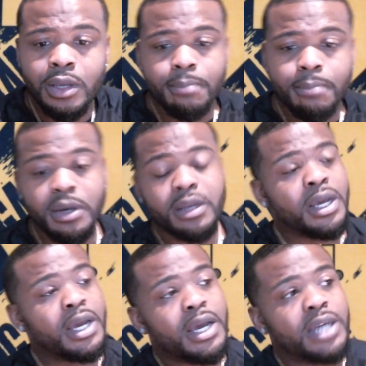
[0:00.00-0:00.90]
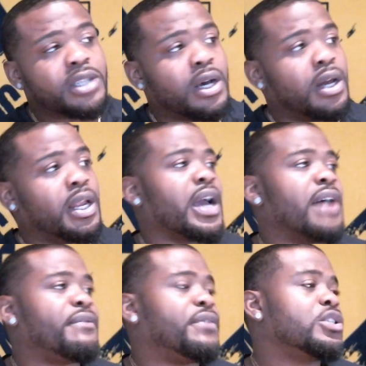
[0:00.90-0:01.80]
But that's all I
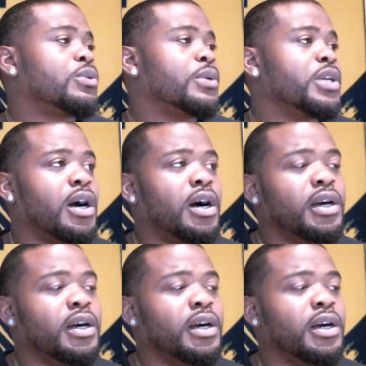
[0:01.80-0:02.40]
got for this one, y'all.